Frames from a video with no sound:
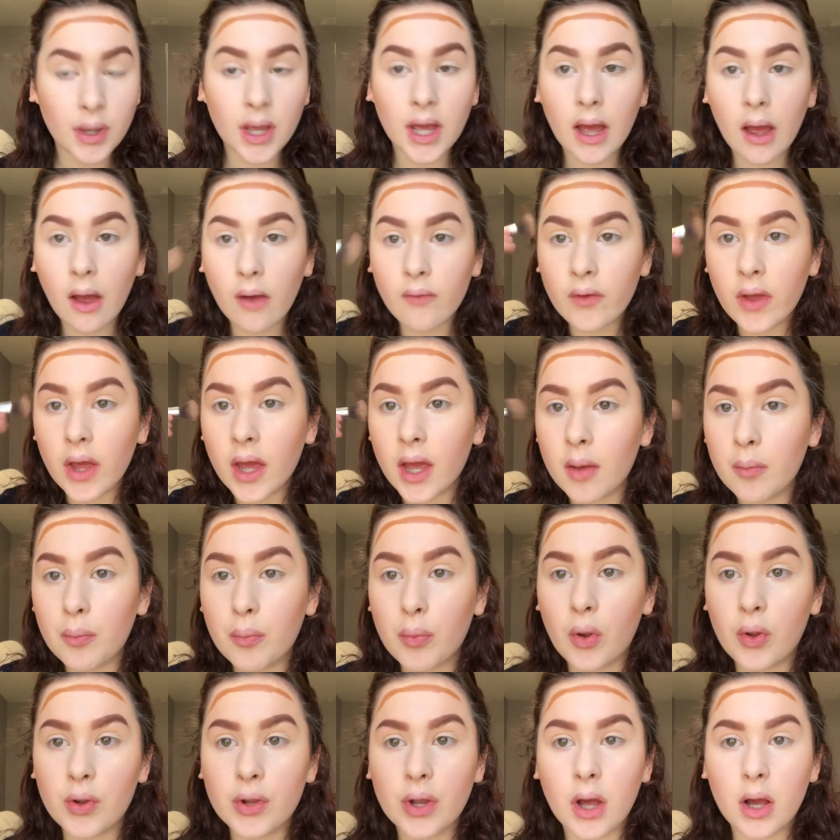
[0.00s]
We have a
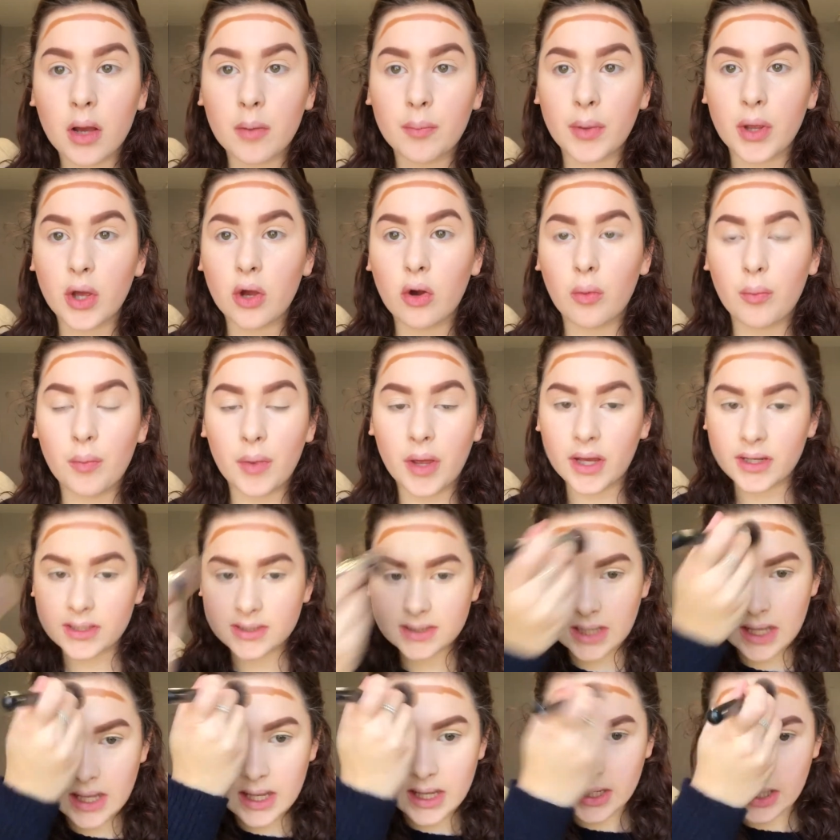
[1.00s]
bulldog beagle
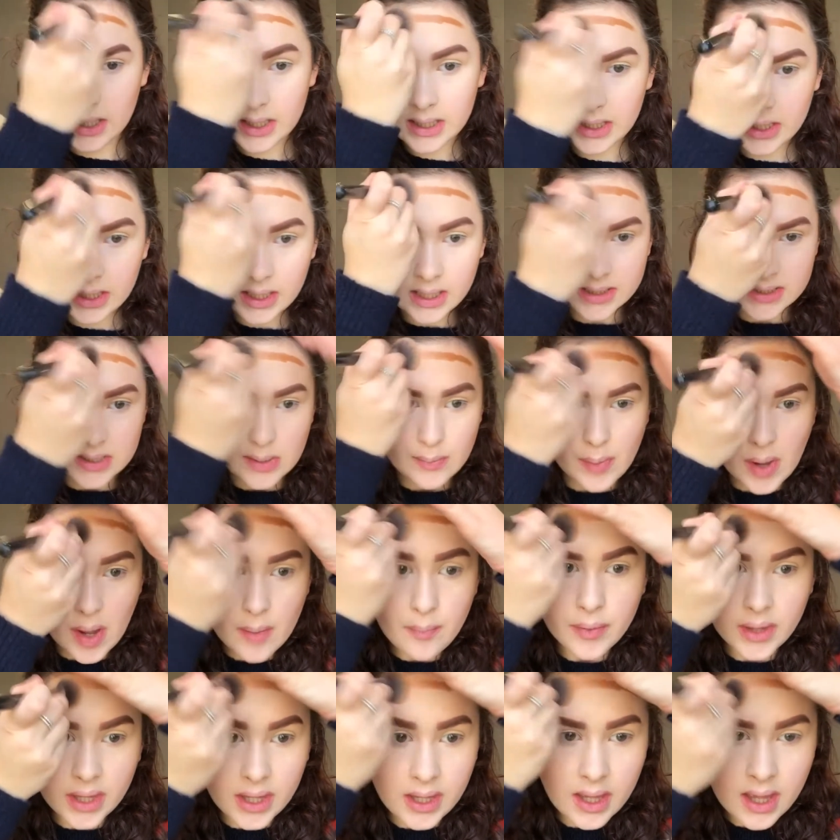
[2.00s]
mix, and he is a
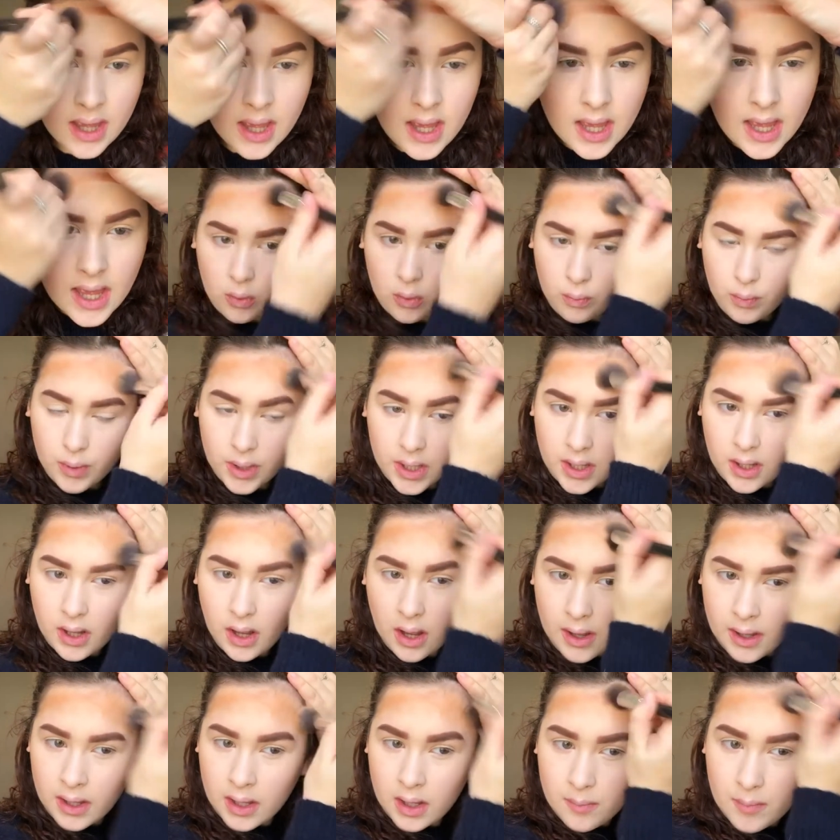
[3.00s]
puppy. We
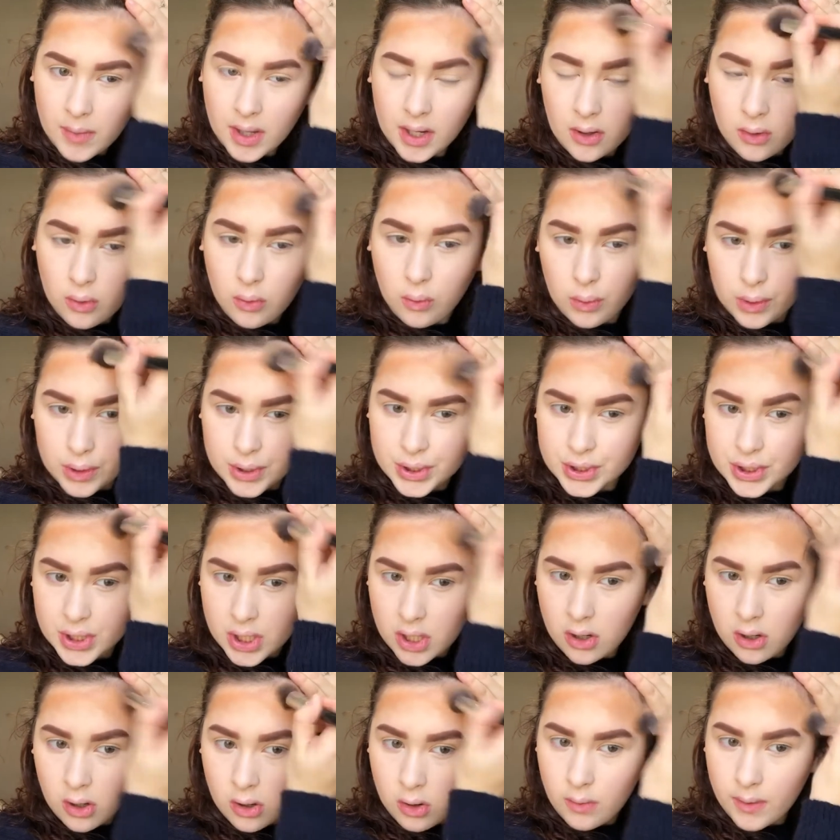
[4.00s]
got him at a horse
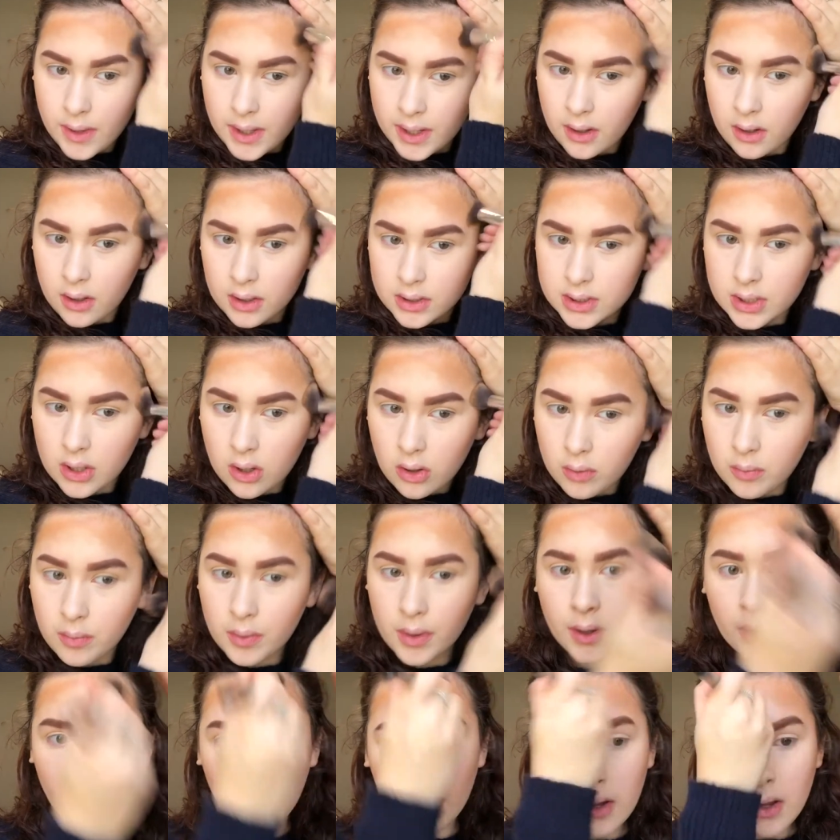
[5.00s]
show in
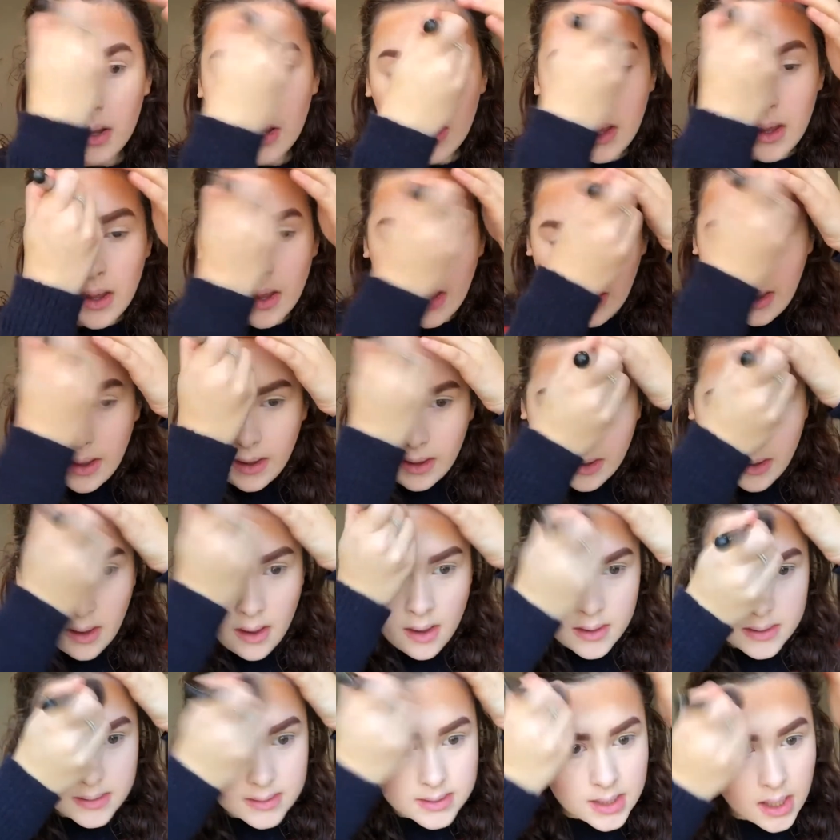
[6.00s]
October.
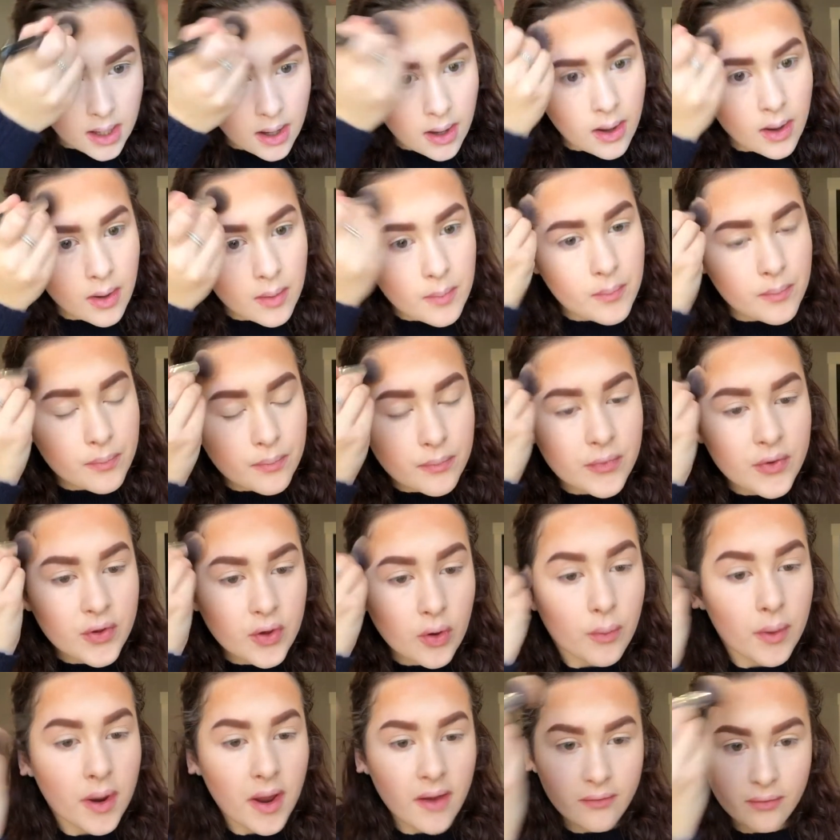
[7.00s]
And
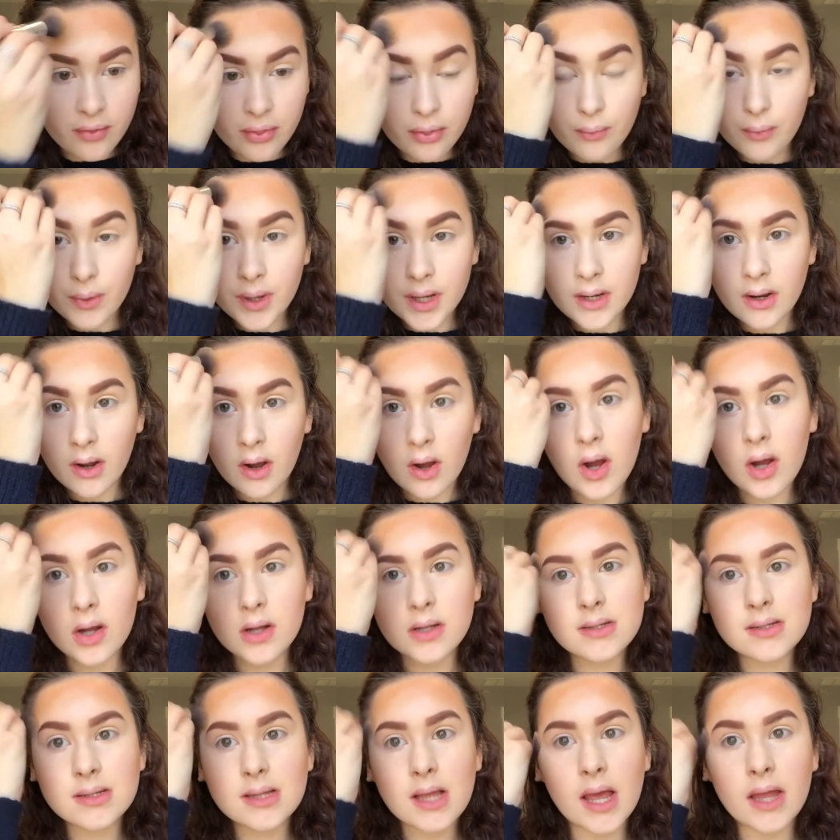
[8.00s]
so we have 3
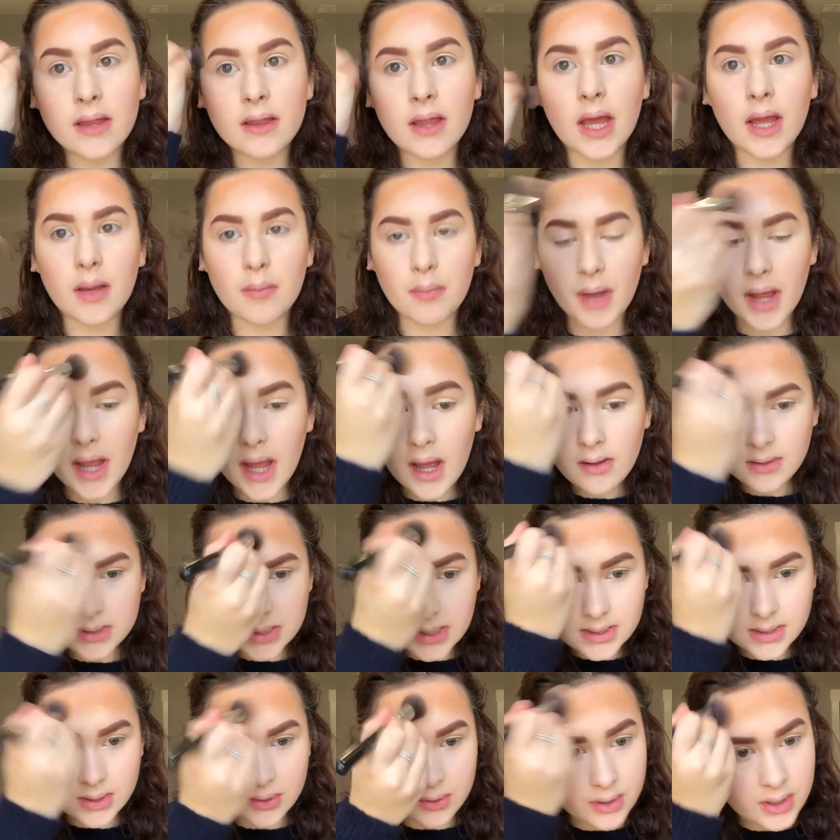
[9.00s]
dogs, and like my house
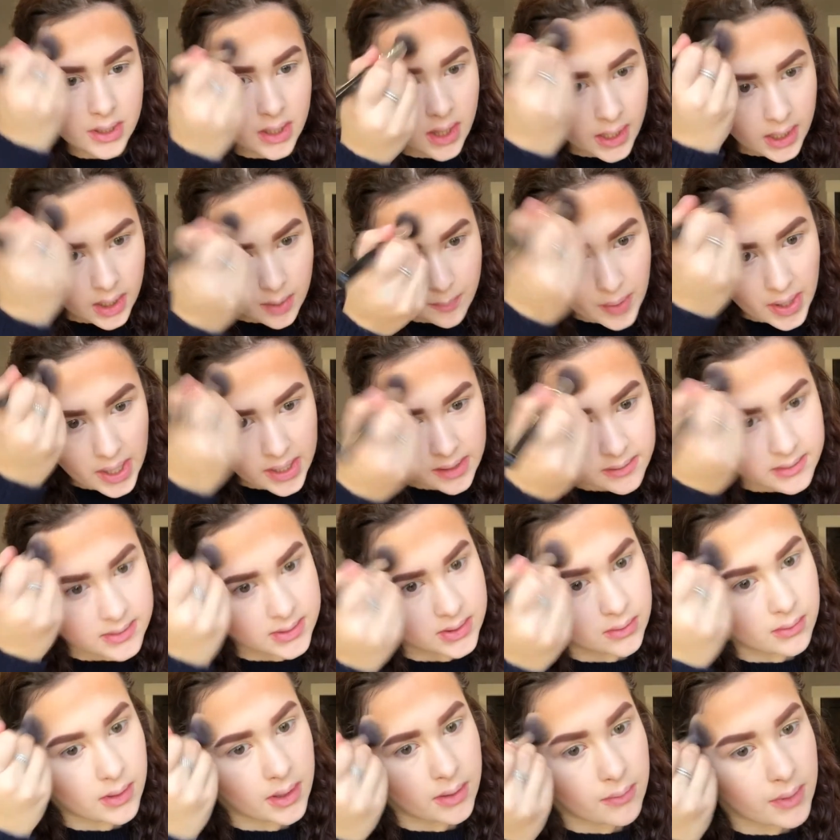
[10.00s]
is literally like a petting
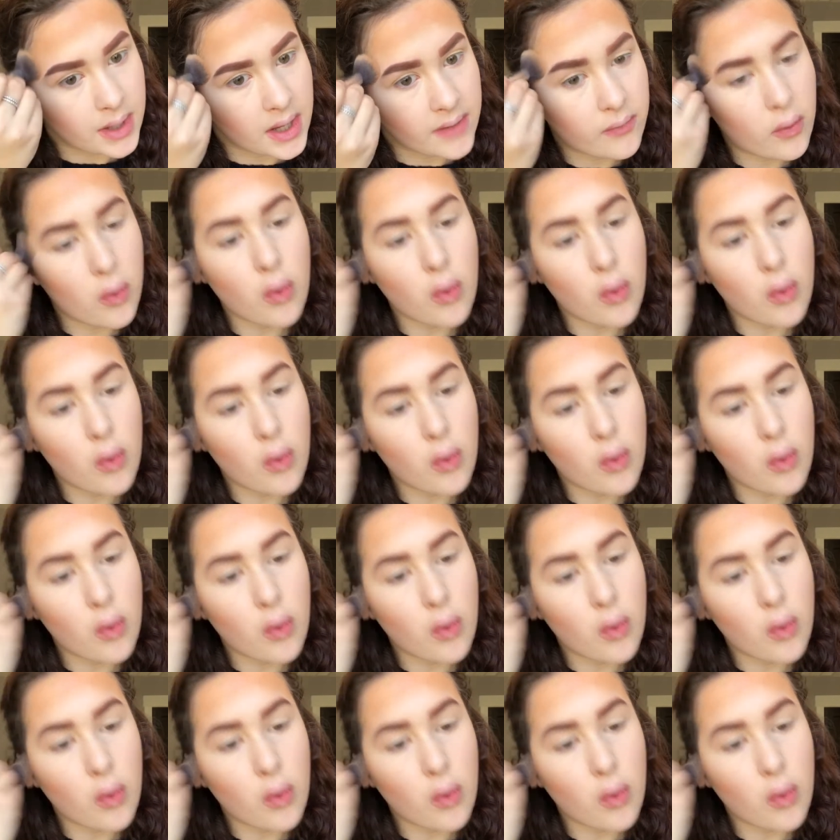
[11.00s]
zoo. Like, we have